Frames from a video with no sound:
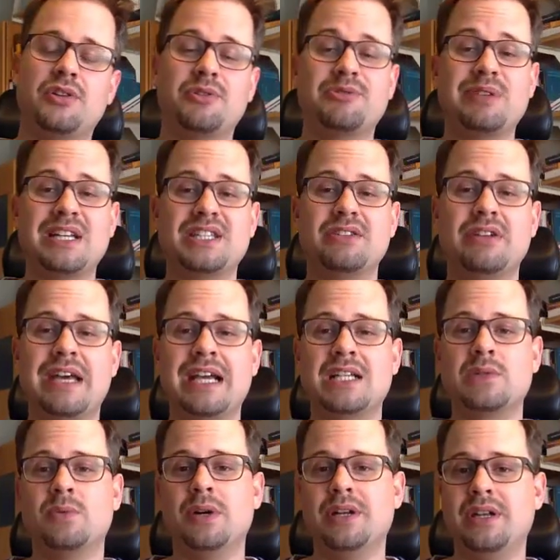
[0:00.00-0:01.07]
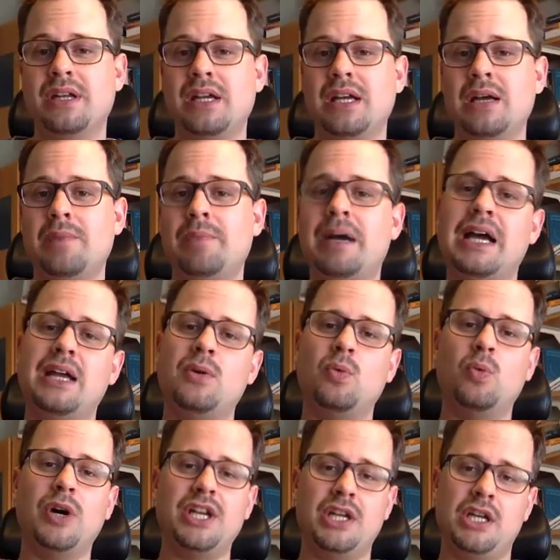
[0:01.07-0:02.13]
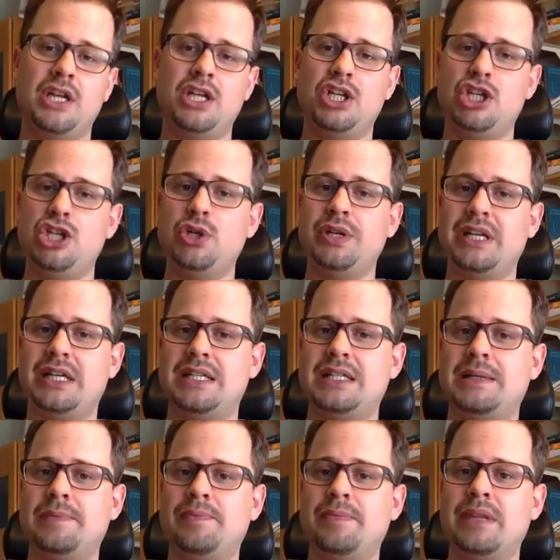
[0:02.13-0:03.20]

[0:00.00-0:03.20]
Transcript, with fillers: the regressor x one by one unit.